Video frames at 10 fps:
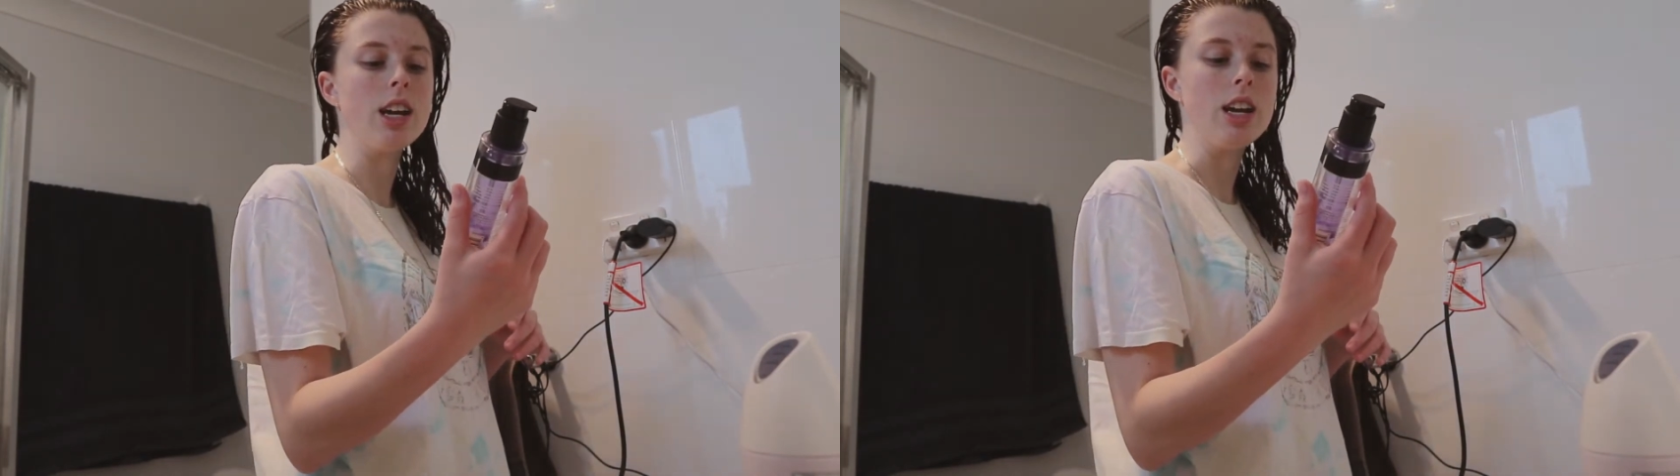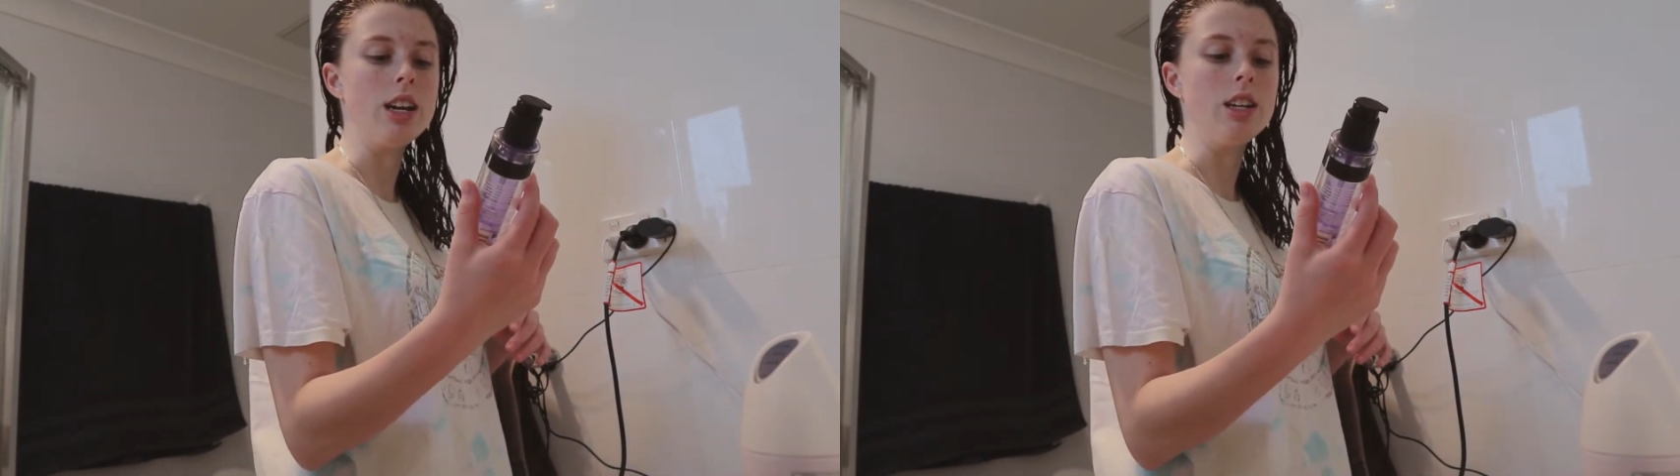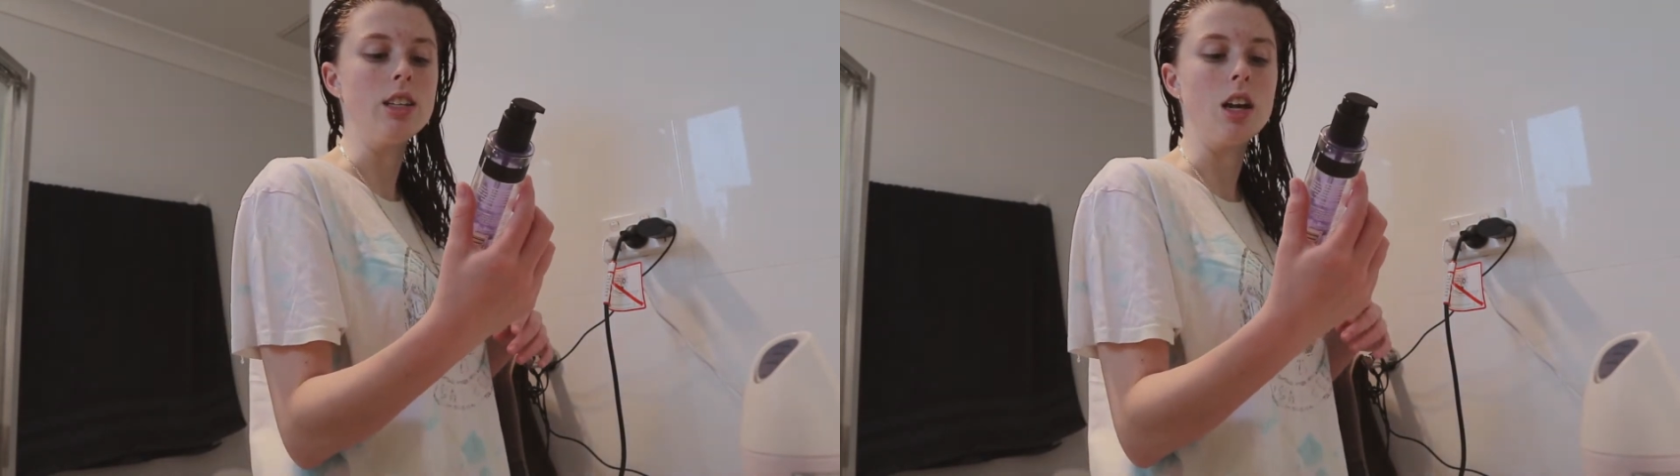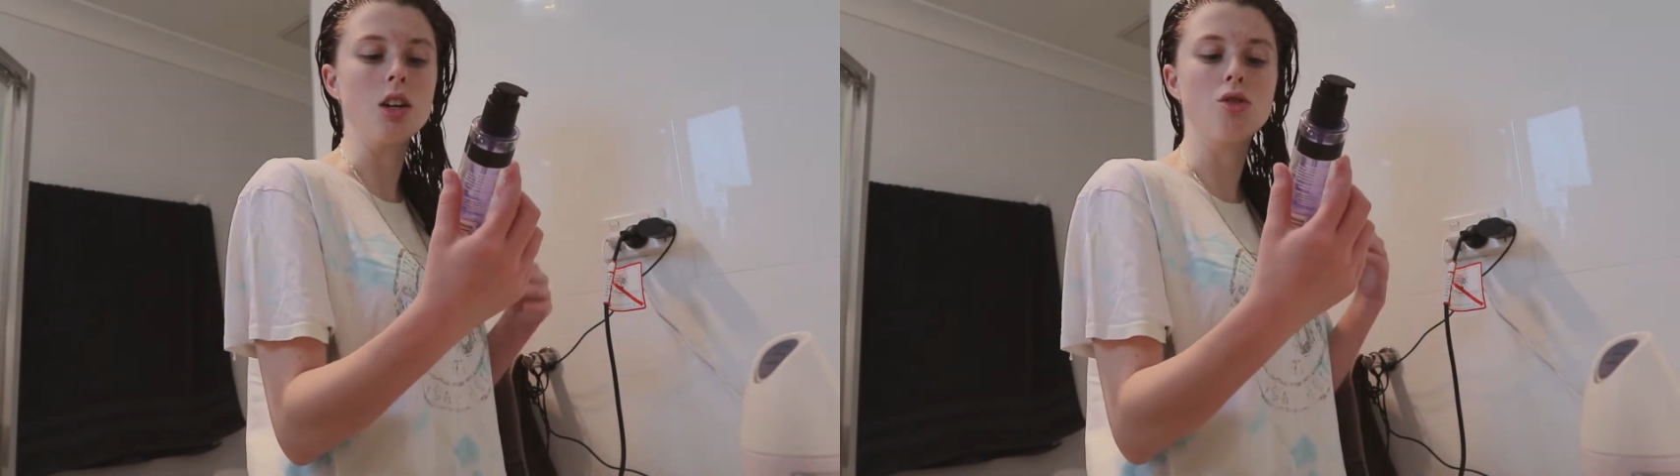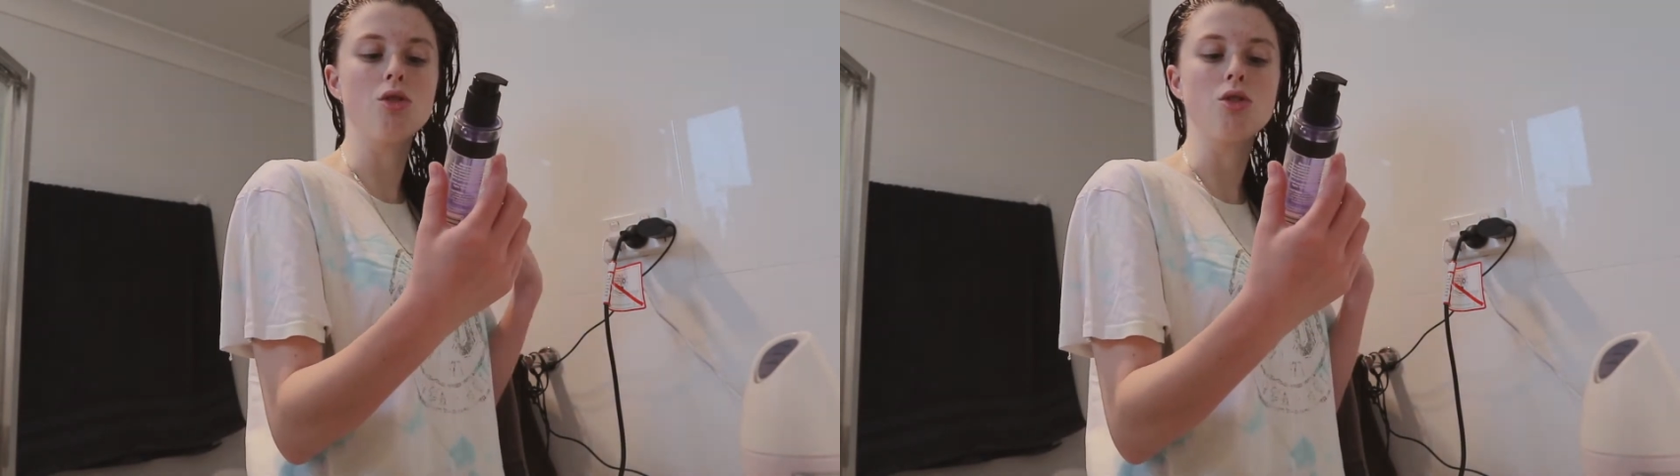Ease
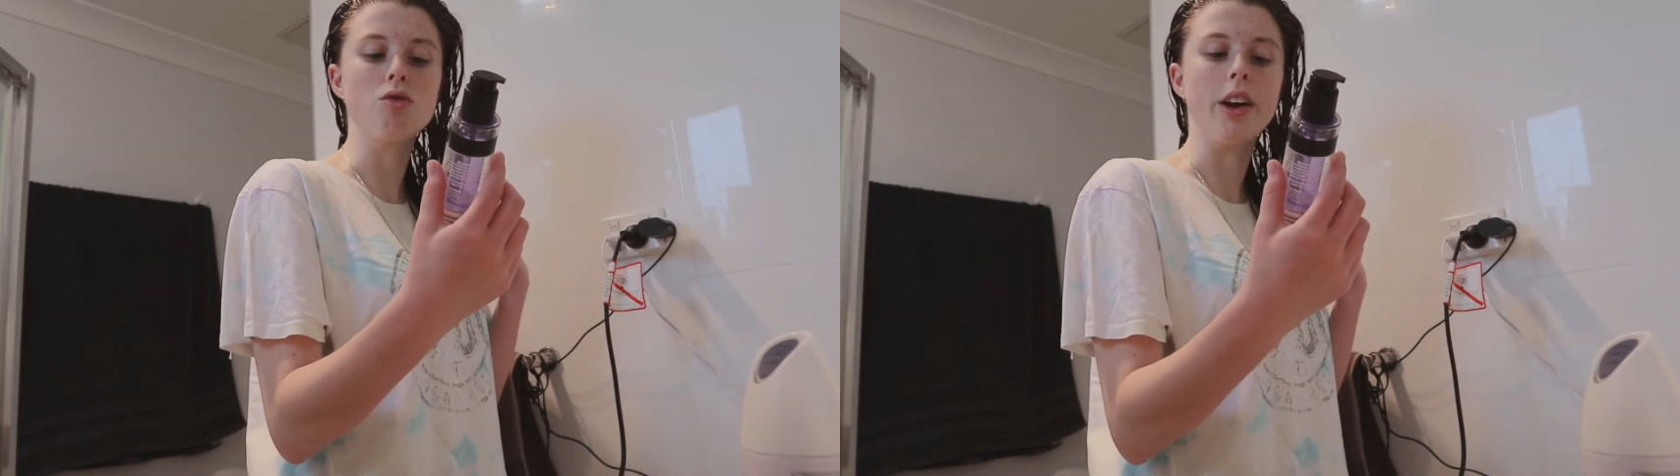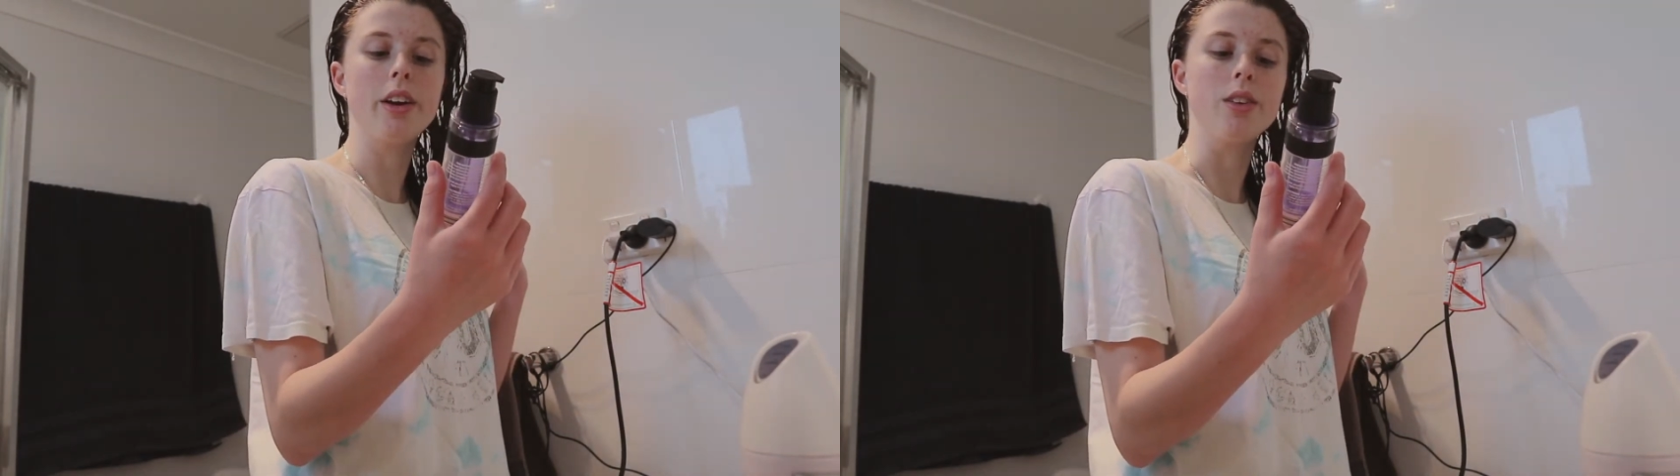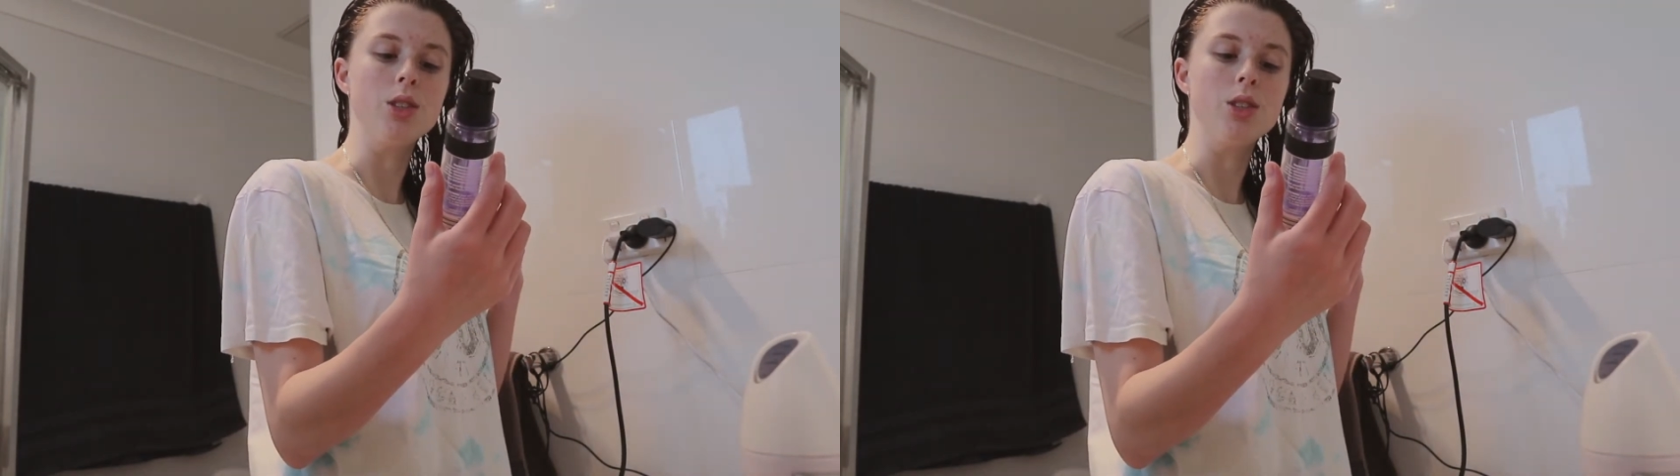Extra Strength